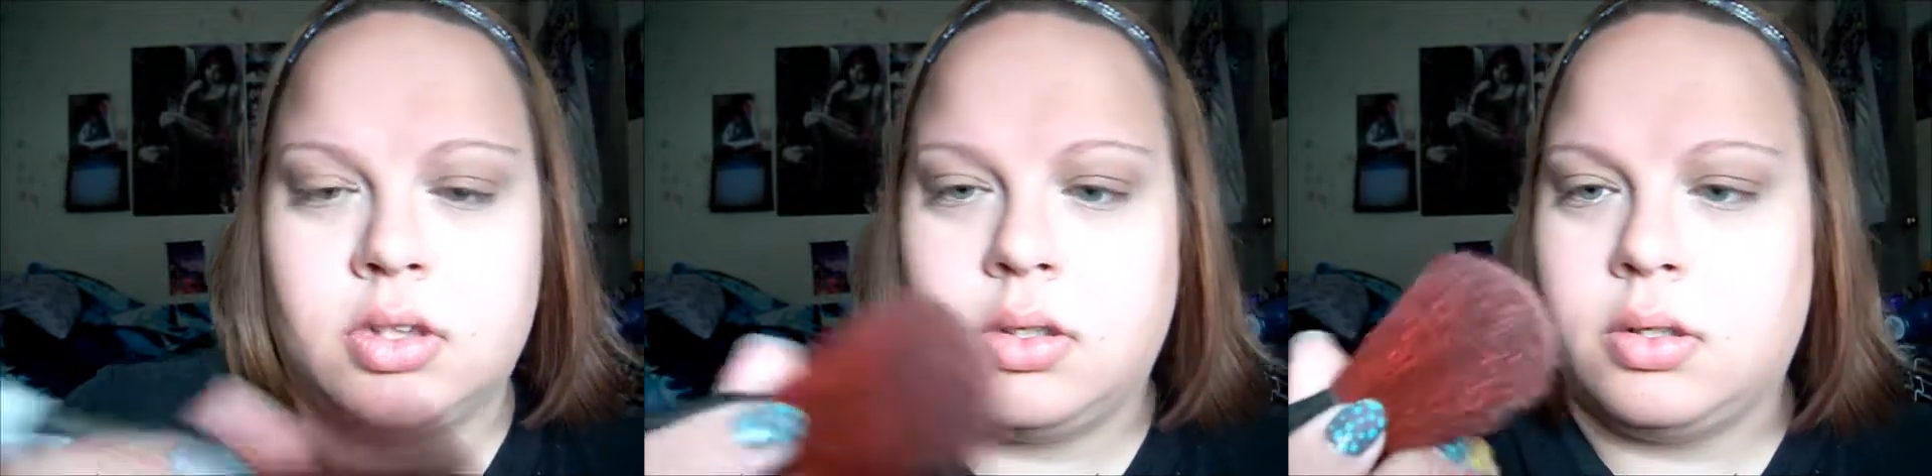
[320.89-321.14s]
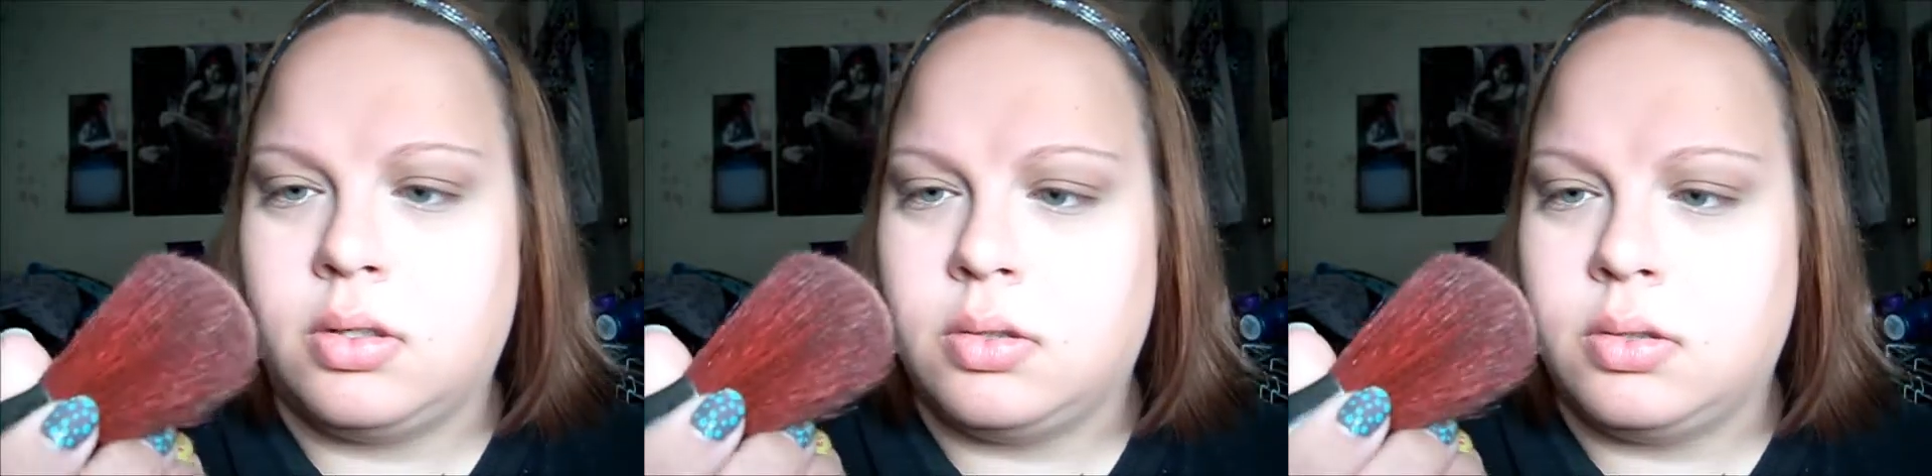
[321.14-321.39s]
So
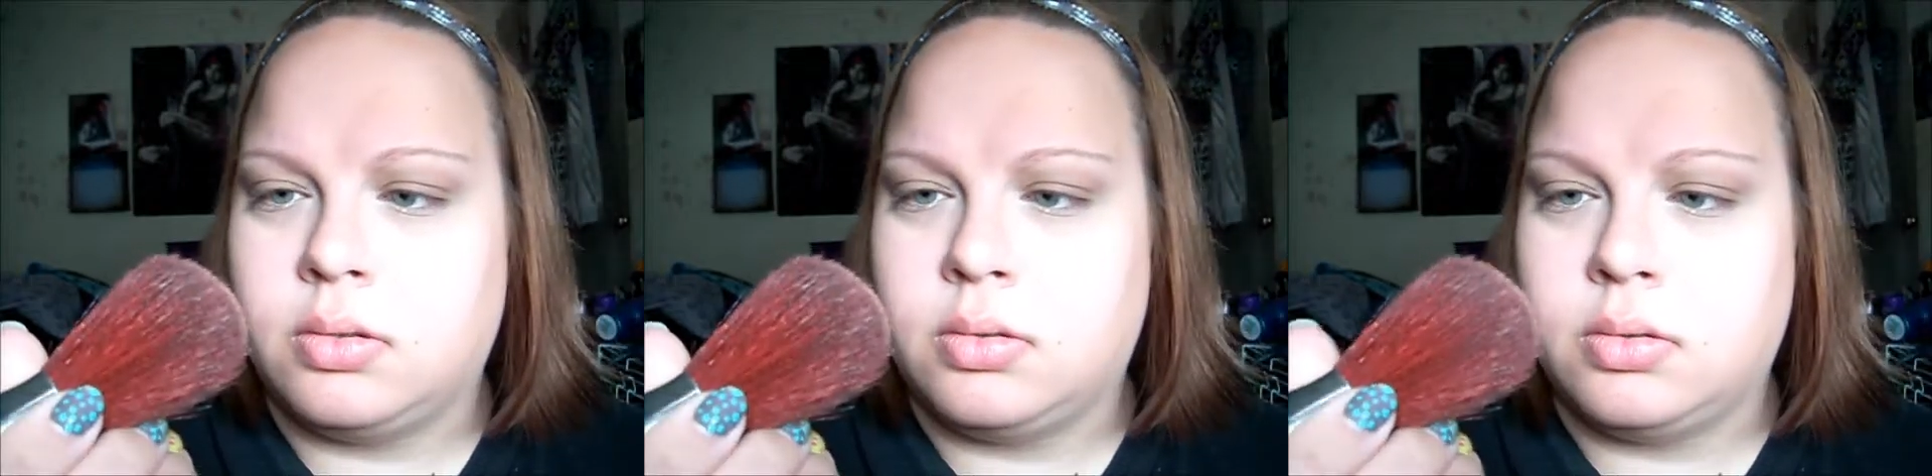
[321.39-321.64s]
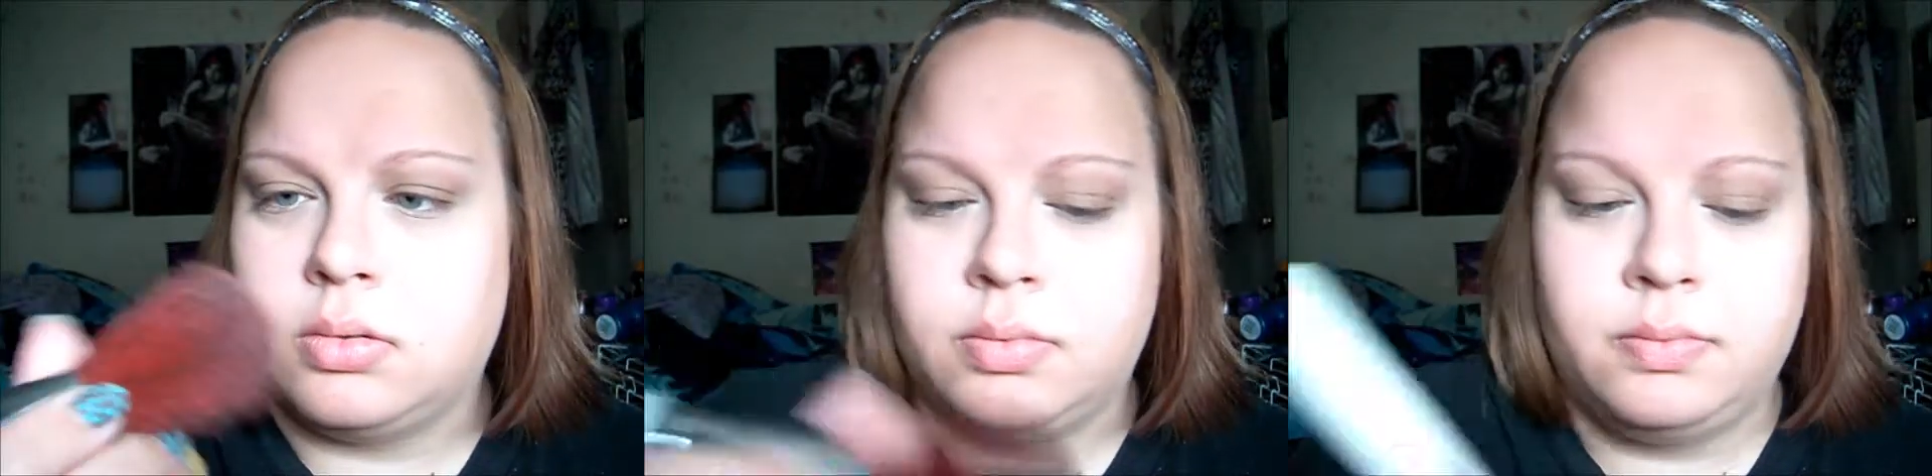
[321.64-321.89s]

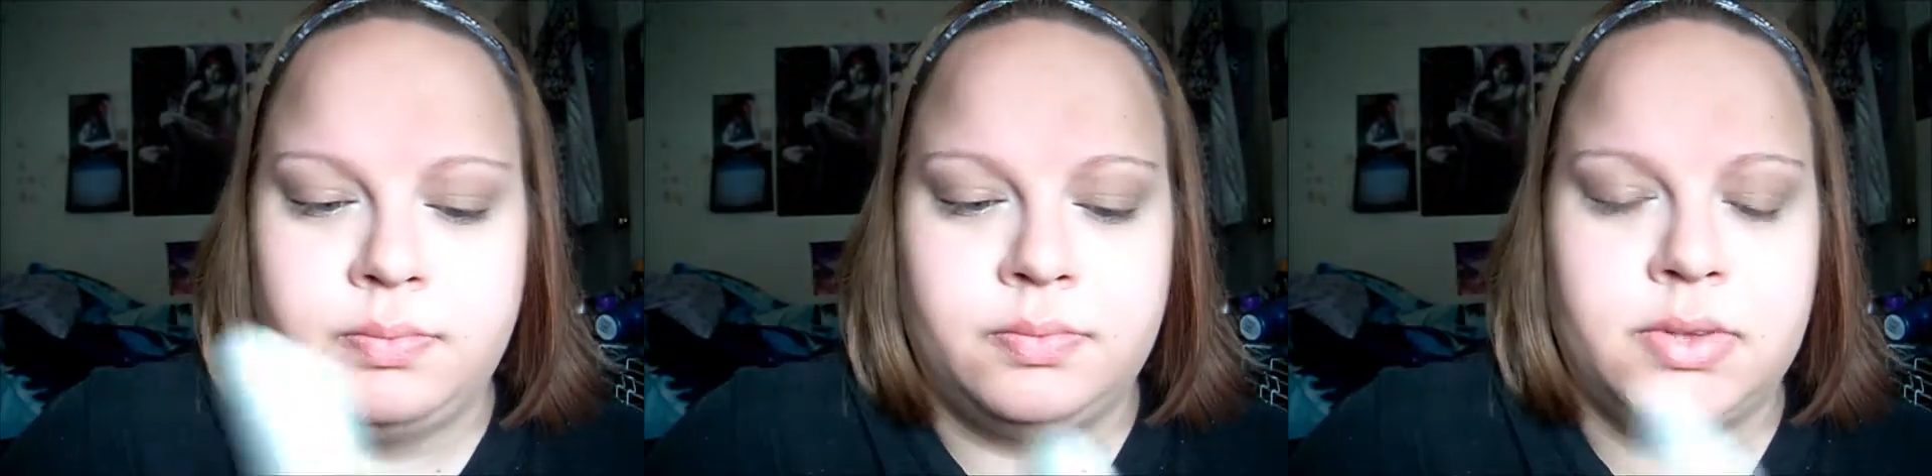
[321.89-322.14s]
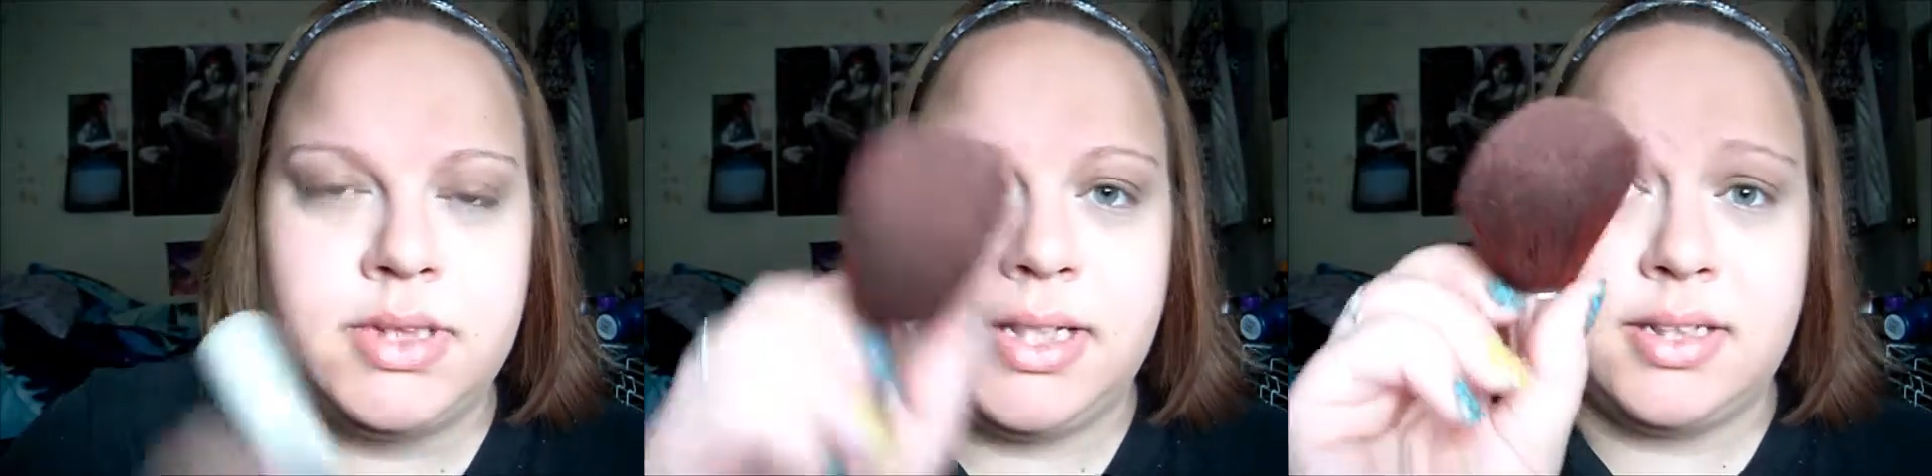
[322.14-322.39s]

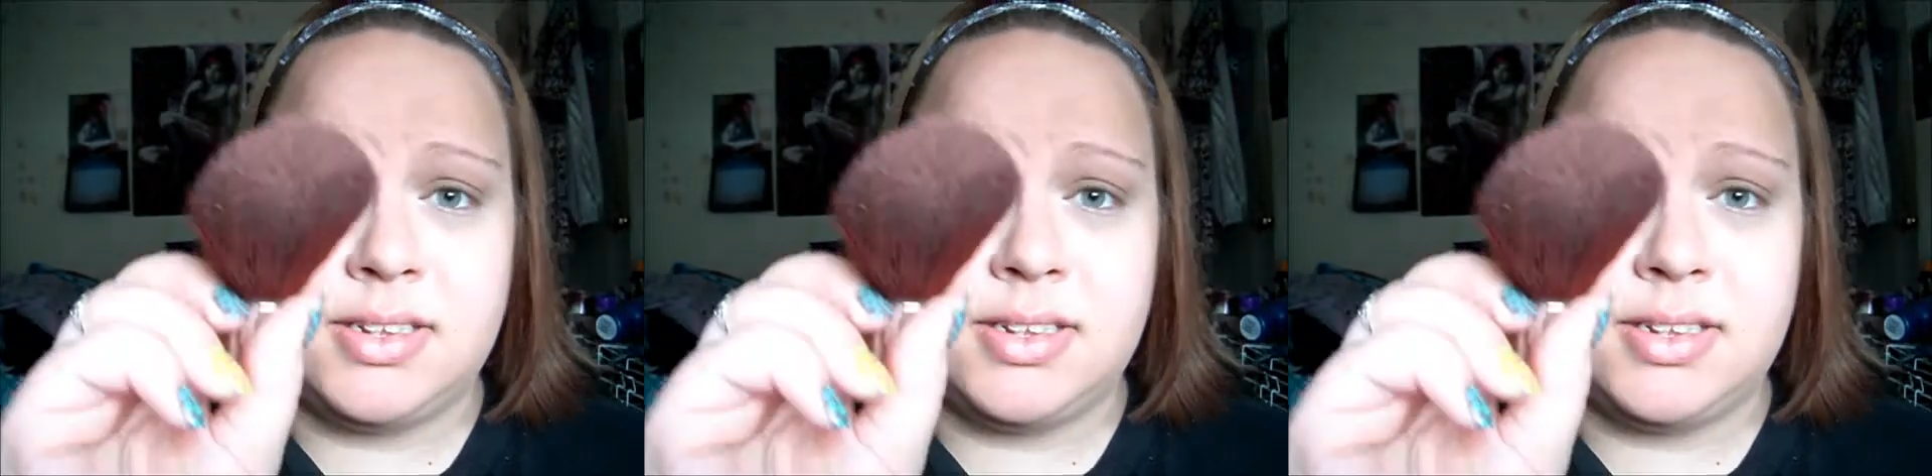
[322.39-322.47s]
take